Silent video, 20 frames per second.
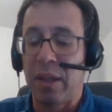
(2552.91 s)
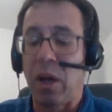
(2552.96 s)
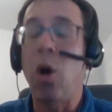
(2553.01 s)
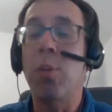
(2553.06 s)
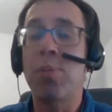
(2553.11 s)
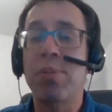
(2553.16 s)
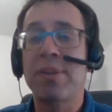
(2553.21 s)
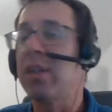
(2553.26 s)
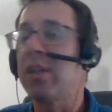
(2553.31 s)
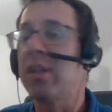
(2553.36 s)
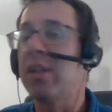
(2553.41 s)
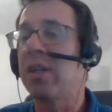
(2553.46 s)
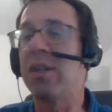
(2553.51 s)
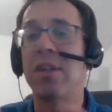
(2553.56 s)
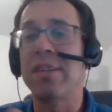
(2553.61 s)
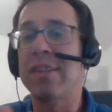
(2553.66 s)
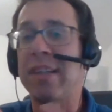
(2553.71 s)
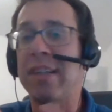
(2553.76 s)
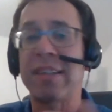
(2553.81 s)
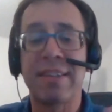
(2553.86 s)

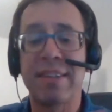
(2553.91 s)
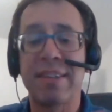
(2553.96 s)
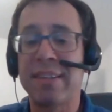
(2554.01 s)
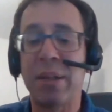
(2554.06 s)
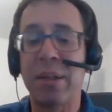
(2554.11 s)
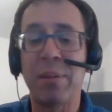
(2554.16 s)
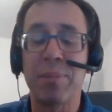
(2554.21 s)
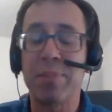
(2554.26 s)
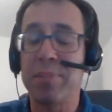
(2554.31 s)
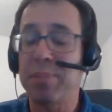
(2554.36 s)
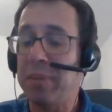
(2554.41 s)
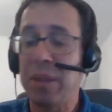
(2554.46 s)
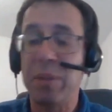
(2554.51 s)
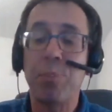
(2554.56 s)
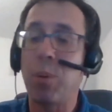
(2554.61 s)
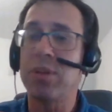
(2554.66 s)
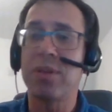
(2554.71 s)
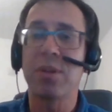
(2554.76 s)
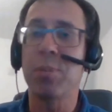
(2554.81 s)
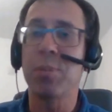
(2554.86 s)
obstacles that seem
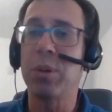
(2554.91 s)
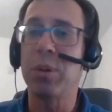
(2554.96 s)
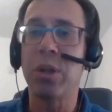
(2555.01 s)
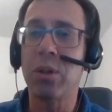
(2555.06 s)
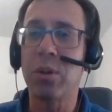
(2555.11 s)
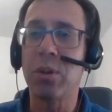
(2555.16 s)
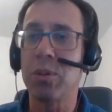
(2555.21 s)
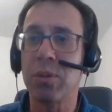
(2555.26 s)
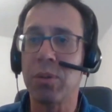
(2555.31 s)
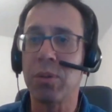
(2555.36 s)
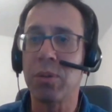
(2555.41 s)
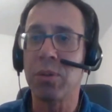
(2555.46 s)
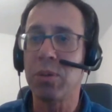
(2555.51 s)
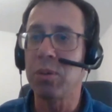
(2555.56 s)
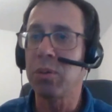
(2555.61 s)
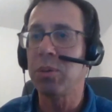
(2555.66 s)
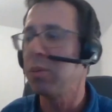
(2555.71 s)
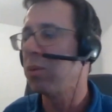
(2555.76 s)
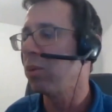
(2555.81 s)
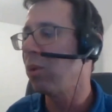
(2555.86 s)
impossible to
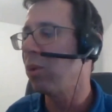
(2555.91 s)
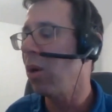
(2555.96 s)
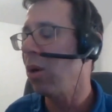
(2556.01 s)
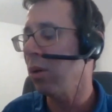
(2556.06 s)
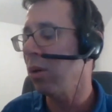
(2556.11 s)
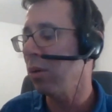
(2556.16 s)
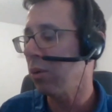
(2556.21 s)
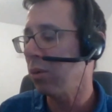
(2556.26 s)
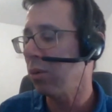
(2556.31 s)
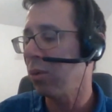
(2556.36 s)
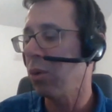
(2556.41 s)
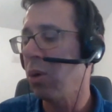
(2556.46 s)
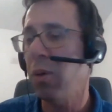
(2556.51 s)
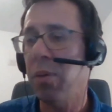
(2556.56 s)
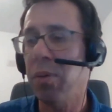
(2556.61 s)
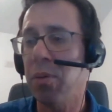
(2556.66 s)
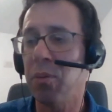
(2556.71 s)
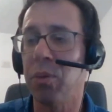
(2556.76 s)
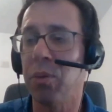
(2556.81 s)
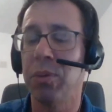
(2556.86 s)
go
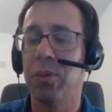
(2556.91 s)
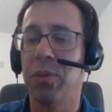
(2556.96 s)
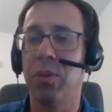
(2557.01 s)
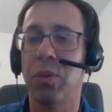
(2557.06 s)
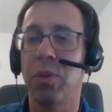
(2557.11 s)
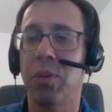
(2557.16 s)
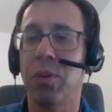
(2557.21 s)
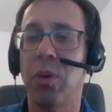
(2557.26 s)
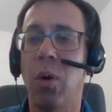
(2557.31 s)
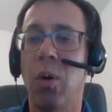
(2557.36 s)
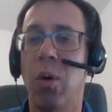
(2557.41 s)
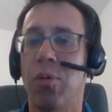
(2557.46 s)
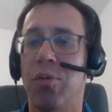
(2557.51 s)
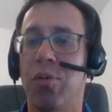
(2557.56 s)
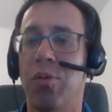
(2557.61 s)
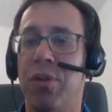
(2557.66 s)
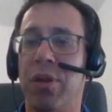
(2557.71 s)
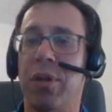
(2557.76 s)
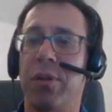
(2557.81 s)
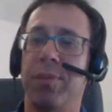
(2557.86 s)
through, to go
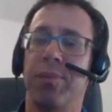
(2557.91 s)
over.